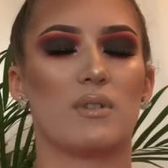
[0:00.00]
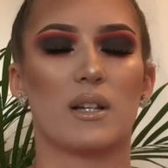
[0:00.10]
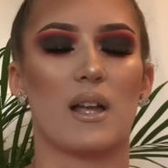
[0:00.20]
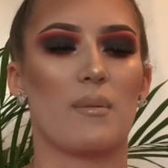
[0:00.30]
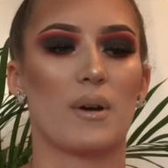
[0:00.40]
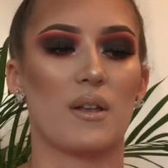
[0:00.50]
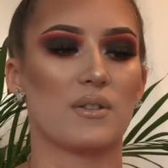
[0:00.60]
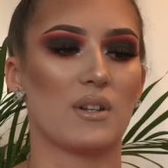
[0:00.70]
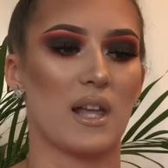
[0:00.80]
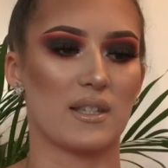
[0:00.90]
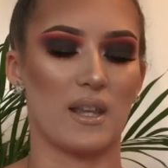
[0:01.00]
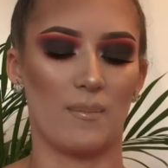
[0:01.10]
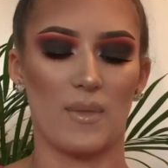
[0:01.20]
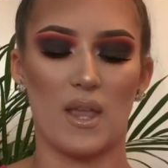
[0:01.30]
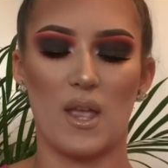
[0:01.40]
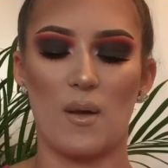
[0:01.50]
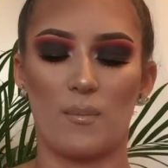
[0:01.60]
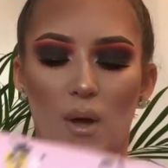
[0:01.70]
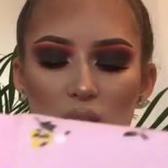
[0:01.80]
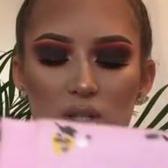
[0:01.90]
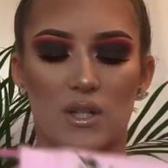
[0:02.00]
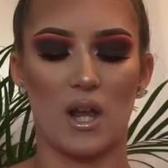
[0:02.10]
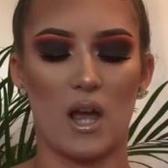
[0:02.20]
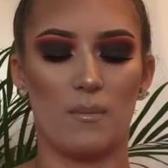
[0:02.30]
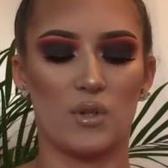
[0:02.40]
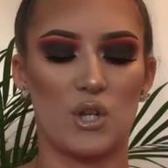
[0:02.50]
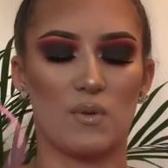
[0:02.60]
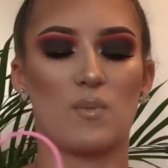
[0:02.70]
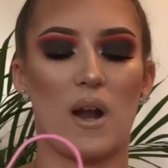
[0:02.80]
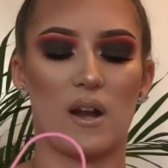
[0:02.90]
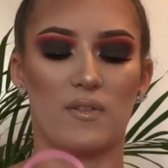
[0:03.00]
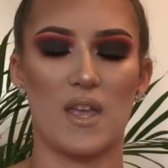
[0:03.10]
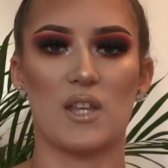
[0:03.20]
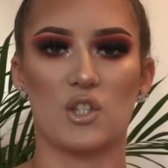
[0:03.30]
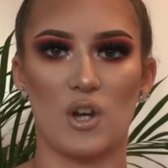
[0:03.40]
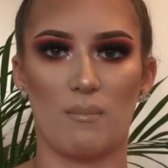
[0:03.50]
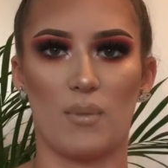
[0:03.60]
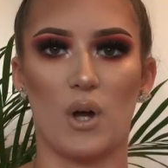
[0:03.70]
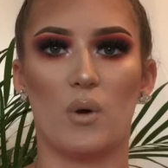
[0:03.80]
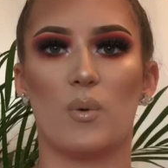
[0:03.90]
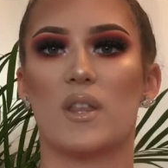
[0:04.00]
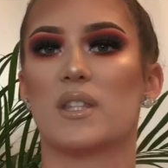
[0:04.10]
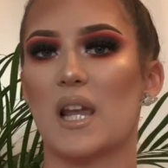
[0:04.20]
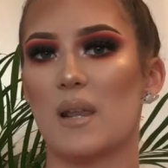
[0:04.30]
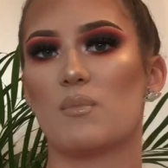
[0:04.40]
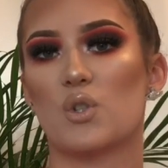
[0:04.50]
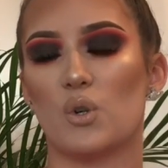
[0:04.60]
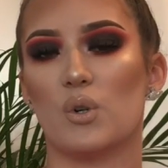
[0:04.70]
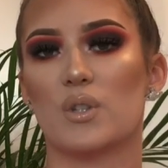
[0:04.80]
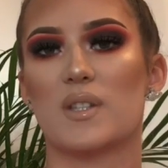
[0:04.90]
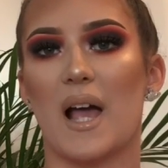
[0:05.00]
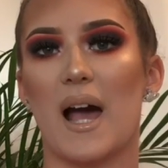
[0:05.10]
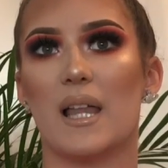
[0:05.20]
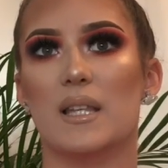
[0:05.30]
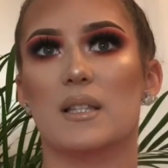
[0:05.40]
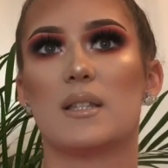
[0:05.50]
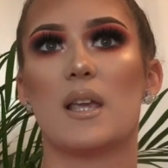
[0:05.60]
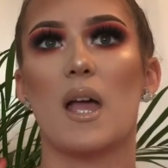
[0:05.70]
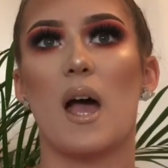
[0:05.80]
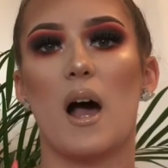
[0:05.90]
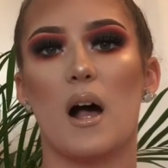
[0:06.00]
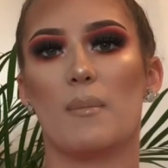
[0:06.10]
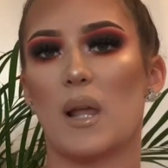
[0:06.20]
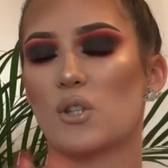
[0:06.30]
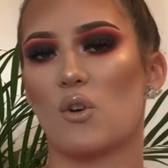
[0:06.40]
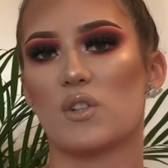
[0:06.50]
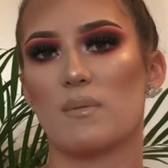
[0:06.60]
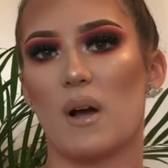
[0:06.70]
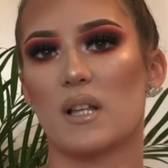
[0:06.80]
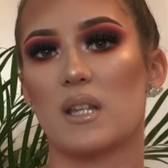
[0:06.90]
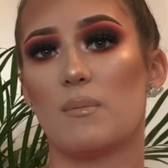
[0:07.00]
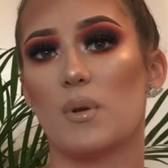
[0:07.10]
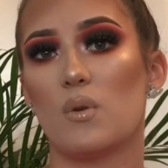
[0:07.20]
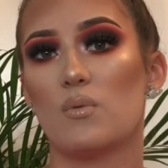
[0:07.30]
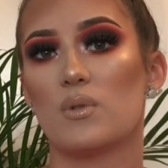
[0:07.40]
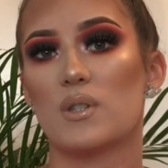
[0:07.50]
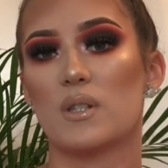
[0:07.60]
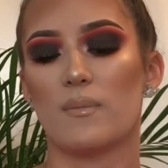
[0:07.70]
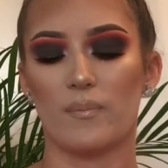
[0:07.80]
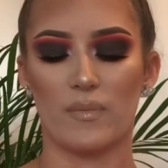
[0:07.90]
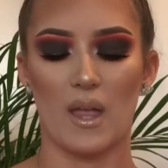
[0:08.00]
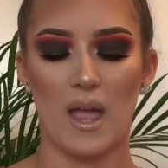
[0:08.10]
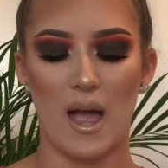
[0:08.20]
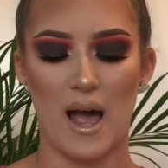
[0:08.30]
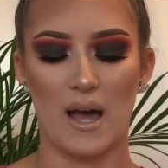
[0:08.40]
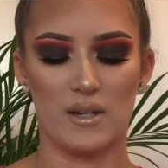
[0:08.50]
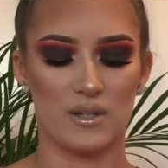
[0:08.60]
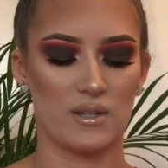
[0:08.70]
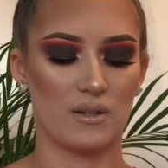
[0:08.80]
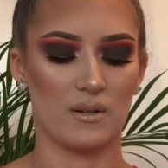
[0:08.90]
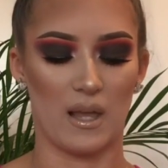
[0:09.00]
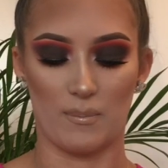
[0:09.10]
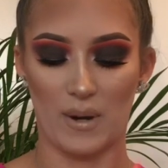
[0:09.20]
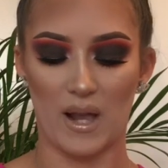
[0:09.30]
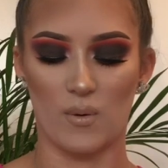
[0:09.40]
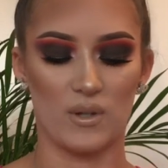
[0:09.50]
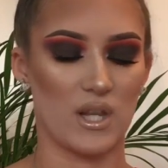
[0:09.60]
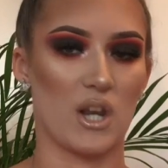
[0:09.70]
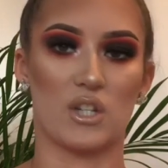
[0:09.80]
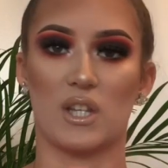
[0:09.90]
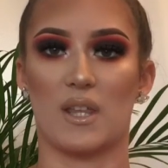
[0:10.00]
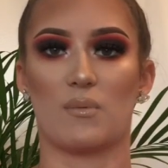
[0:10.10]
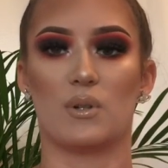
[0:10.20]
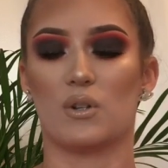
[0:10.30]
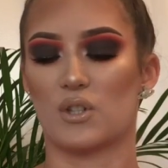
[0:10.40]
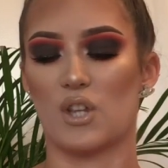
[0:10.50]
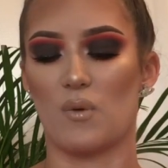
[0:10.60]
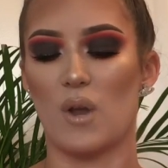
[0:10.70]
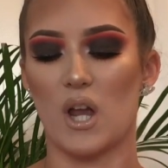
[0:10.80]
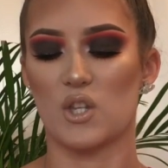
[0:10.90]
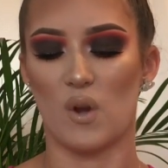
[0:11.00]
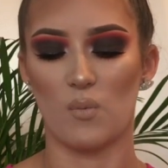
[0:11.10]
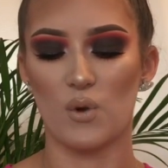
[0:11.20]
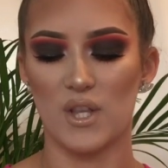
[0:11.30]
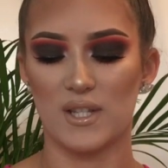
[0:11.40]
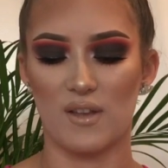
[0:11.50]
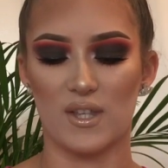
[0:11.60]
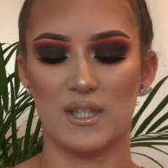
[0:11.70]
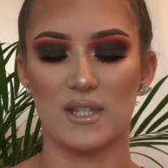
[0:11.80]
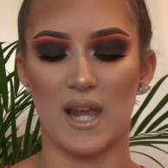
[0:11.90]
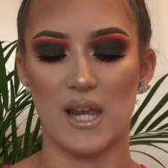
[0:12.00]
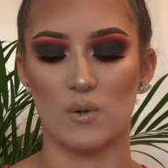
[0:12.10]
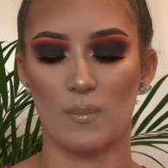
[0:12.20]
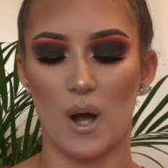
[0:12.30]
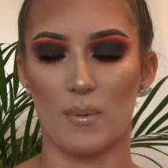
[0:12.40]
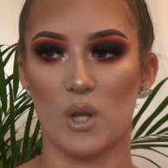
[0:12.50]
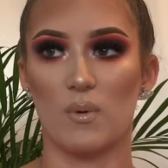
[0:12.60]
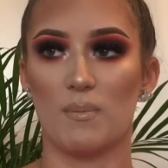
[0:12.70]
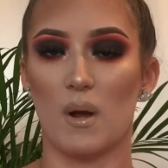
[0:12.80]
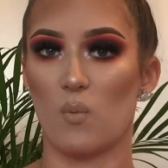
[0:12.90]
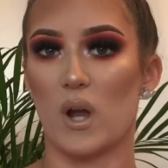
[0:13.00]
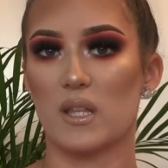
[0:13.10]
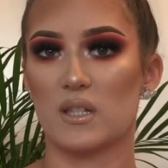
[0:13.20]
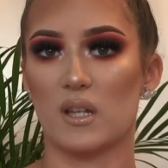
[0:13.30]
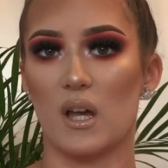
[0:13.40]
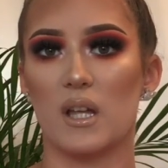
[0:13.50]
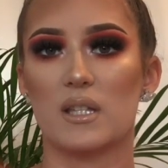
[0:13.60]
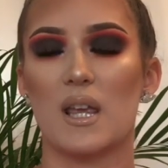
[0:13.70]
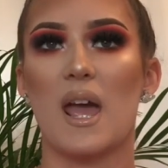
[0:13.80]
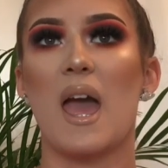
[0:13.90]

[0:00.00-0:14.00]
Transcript: really can't pronounce her last name, but she was wearing this jumper with denim shorts and like Dr. Martin boots and like black ones, and I just think that would look so nice. So I wore this the other day to a barbecue with my white skirt